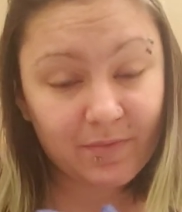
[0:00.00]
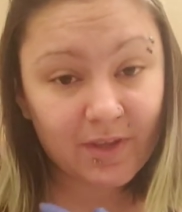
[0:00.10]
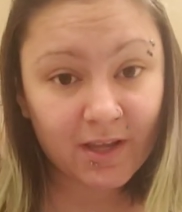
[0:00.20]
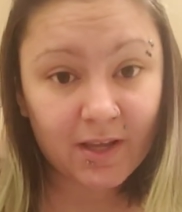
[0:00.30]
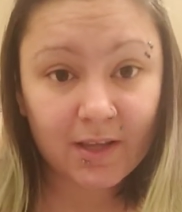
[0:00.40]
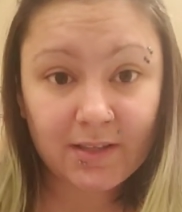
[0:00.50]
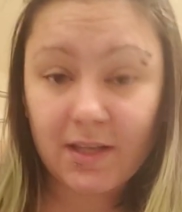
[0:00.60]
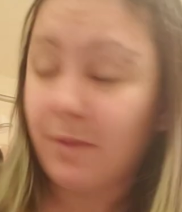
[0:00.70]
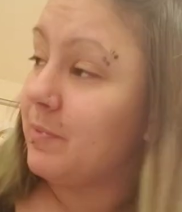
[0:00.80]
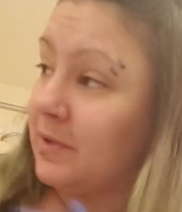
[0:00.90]
Yeah, it's
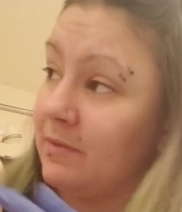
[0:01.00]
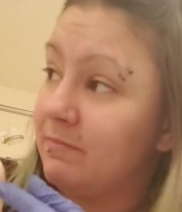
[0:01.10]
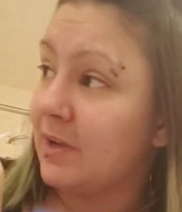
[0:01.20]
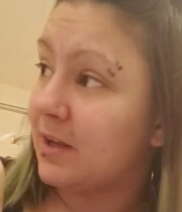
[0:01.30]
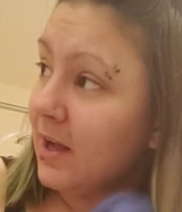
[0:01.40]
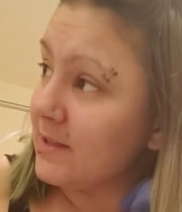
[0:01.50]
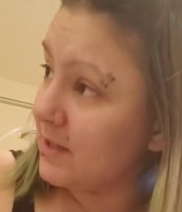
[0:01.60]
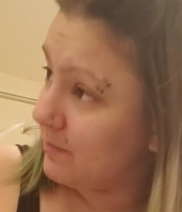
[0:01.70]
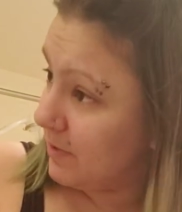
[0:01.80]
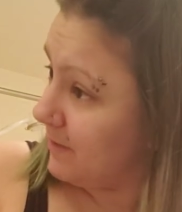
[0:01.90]
up in my
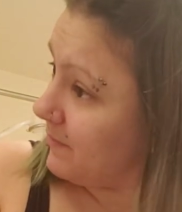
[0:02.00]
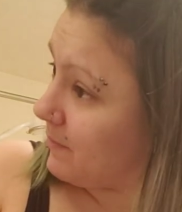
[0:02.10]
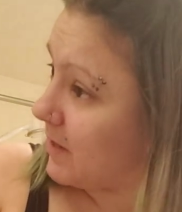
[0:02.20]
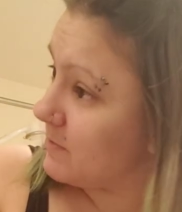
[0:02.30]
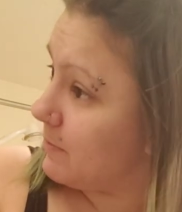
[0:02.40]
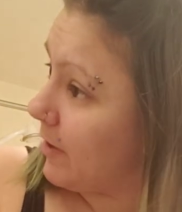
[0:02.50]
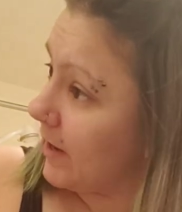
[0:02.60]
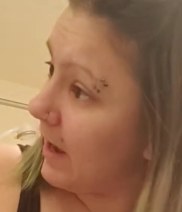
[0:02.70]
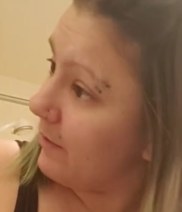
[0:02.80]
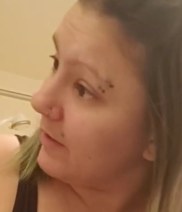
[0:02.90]
closet, but it makes me
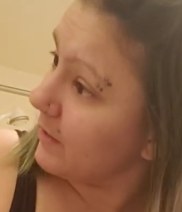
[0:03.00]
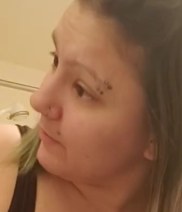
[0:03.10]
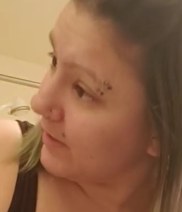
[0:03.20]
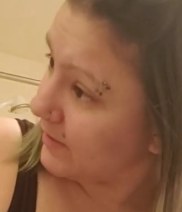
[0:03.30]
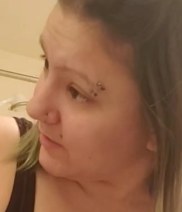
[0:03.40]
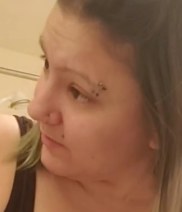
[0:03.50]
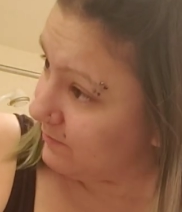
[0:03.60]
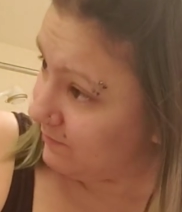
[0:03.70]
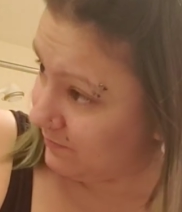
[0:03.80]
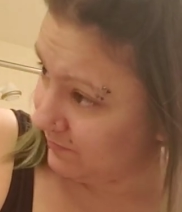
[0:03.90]
break out anyway, so
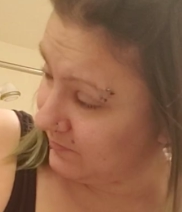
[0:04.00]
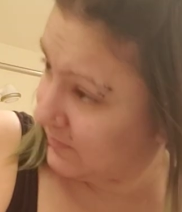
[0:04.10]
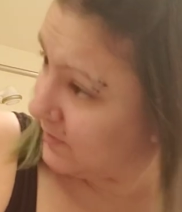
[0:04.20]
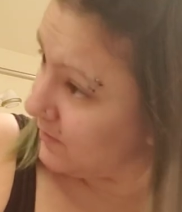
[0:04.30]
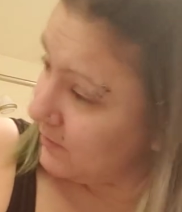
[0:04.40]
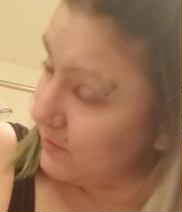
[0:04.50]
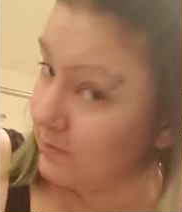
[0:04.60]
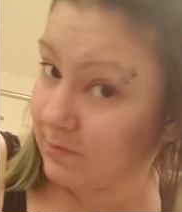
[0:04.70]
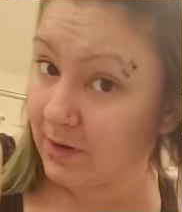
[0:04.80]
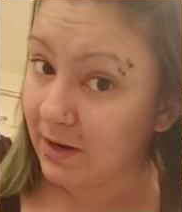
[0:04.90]

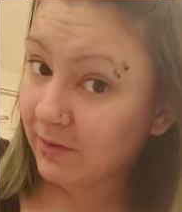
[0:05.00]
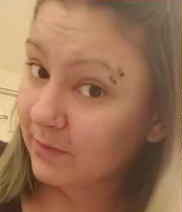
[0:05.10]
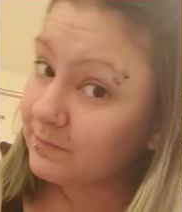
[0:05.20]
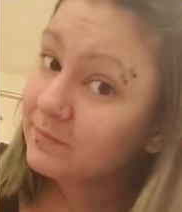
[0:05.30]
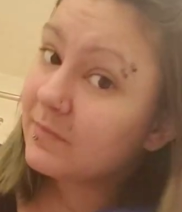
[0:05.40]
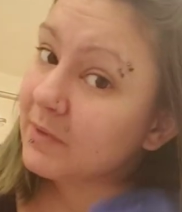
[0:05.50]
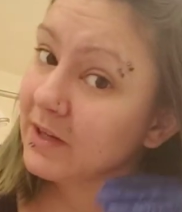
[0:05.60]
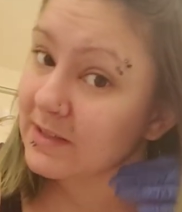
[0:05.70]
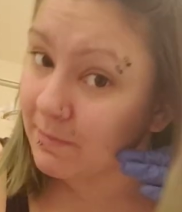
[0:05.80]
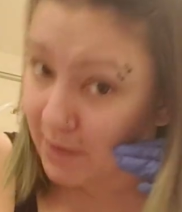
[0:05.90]
whatever. I mean,
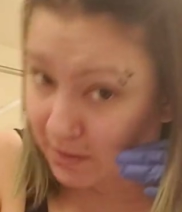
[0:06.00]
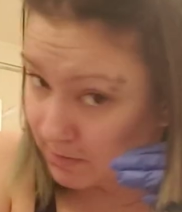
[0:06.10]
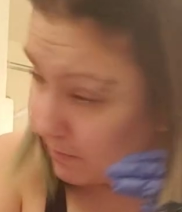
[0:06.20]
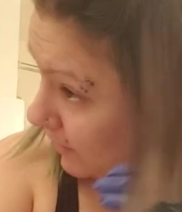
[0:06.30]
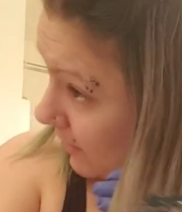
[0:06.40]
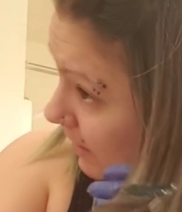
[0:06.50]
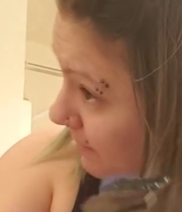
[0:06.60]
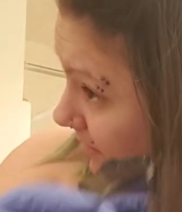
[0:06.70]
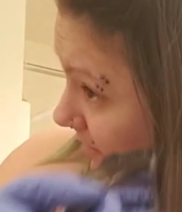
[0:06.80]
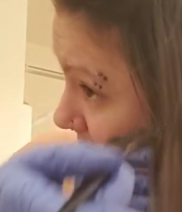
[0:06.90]
it doesn't make me break out.
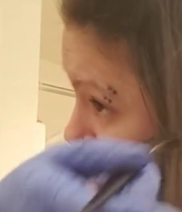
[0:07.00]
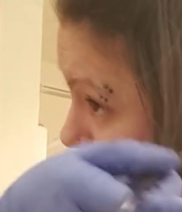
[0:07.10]
It gives me